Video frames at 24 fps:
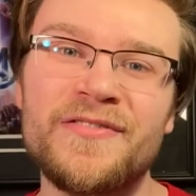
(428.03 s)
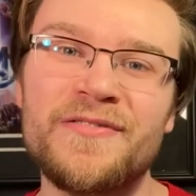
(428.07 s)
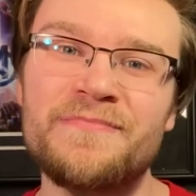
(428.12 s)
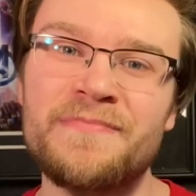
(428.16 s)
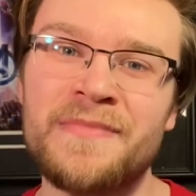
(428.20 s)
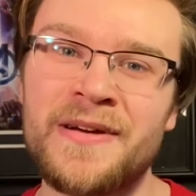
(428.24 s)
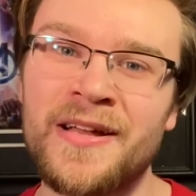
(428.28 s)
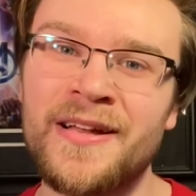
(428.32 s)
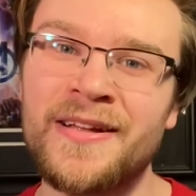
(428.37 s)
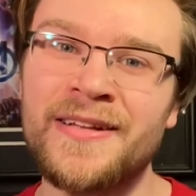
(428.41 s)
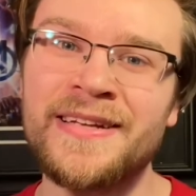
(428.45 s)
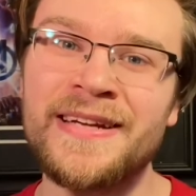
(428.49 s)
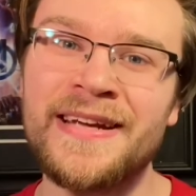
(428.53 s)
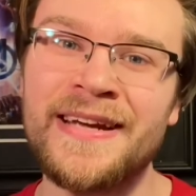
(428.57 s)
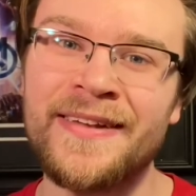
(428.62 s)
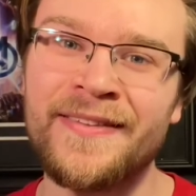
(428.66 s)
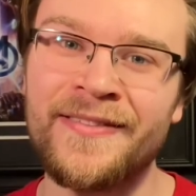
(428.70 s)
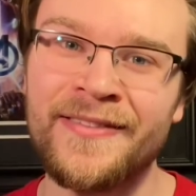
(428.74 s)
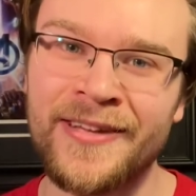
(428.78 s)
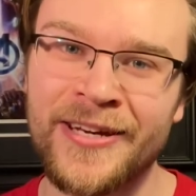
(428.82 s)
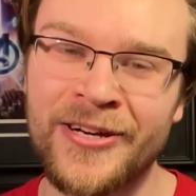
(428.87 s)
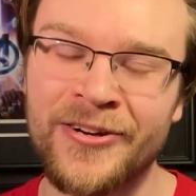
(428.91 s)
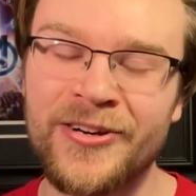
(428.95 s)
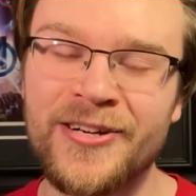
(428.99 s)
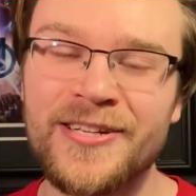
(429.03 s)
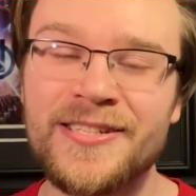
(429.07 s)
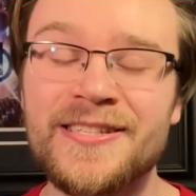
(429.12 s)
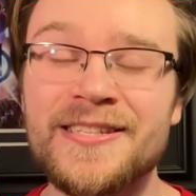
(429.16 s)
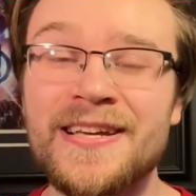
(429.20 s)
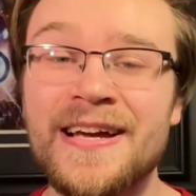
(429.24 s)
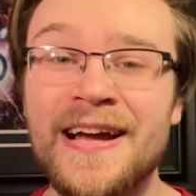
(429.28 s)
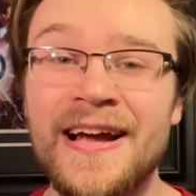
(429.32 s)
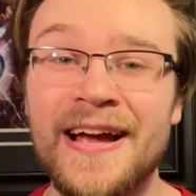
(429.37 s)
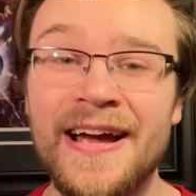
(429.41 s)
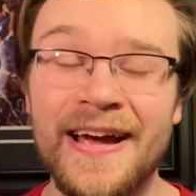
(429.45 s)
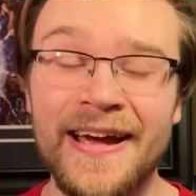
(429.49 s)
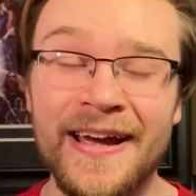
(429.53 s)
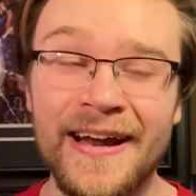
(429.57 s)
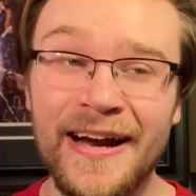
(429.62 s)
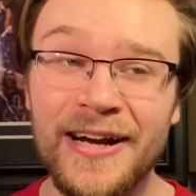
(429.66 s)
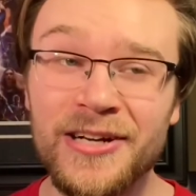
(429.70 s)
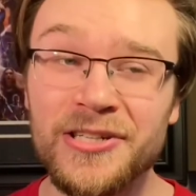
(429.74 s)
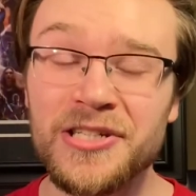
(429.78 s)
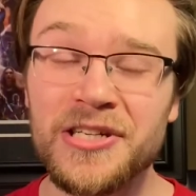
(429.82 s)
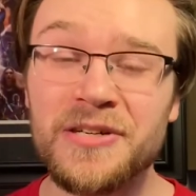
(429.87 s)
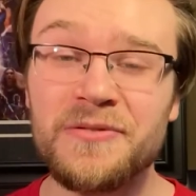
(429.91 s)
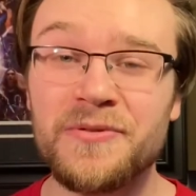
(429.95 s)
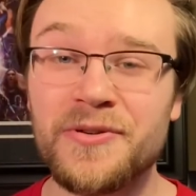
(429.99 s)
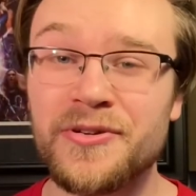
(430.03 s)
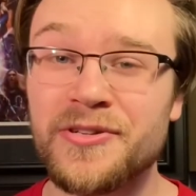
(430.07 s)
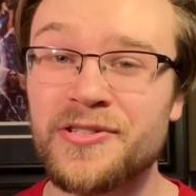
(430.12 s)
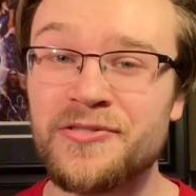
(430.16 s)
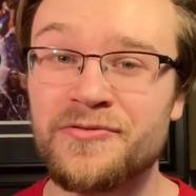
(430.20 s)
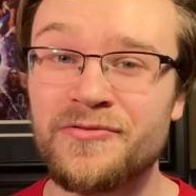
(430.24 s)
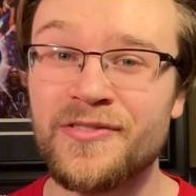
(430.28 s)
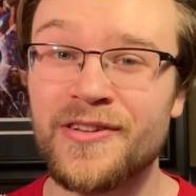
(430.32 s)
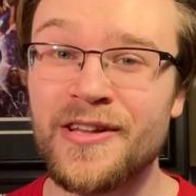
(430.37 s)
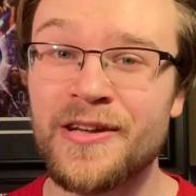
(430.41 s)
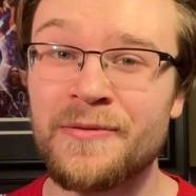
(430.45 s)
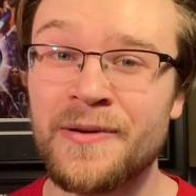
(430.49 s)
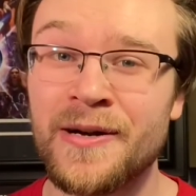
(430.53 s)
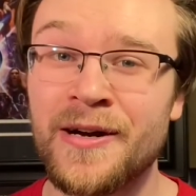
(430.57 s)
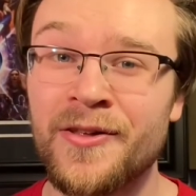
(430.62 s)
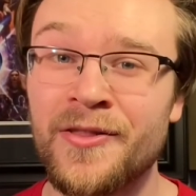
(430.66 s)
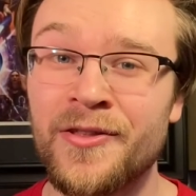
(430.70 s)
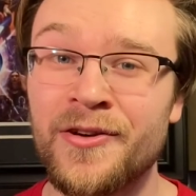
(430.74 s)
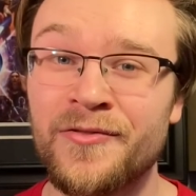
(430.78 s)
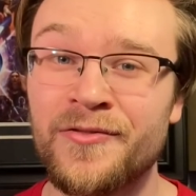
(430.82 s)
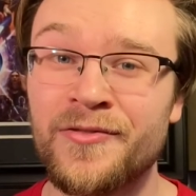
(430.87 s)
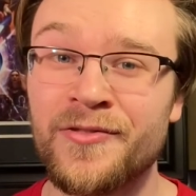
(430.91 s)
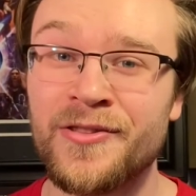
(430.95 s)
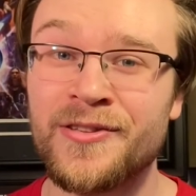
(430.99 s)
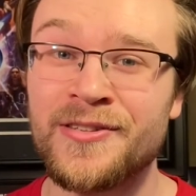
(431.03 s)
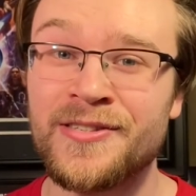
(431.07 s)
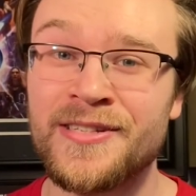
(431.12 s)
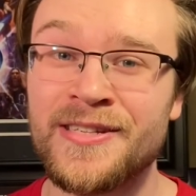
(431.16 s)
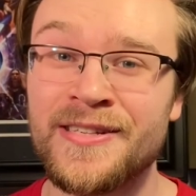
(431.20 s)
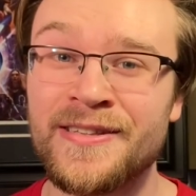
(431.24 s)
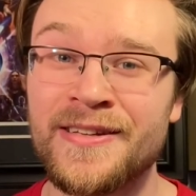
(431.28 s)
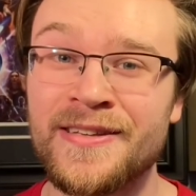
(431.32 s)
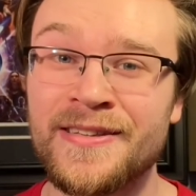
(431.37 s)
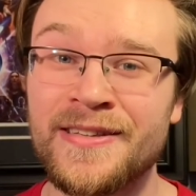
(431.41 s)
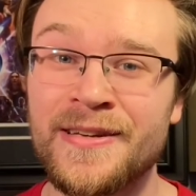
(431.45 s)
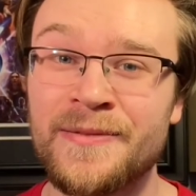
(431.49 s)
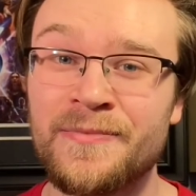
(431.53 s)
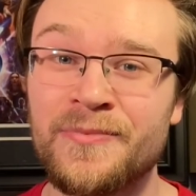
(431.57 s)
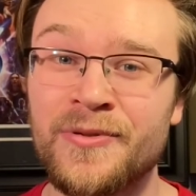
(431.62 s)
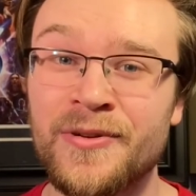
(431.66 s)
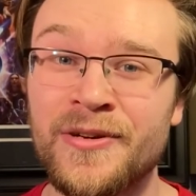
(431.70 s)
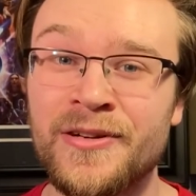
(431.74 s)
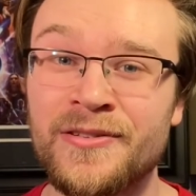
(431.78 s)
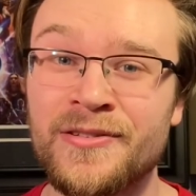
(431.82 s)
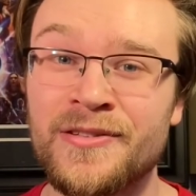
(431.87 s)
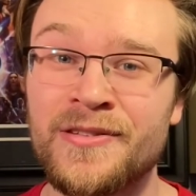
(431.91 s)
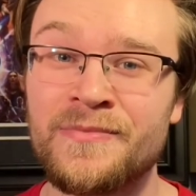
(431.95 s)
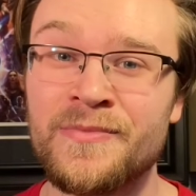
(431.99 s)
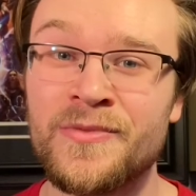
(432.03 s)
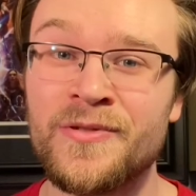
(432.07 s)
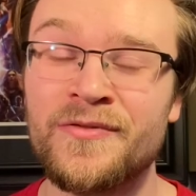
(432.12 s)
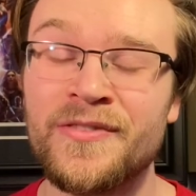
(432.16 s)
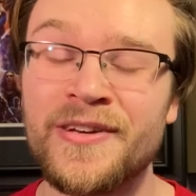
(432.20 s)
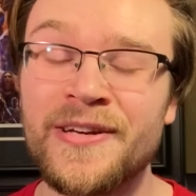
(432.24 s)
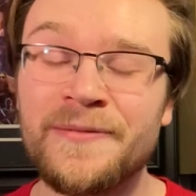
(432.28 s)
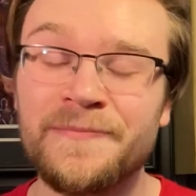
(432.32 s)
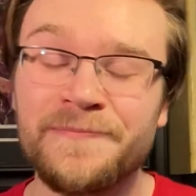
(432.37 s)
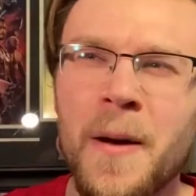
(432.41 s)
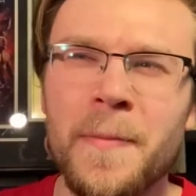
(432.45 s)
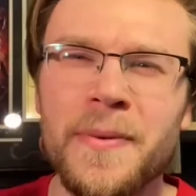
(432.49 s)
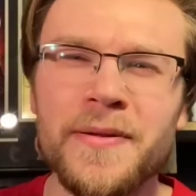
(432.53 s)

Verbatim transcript: melody and lyrics it actually works really well though for the scene that they put into the movie.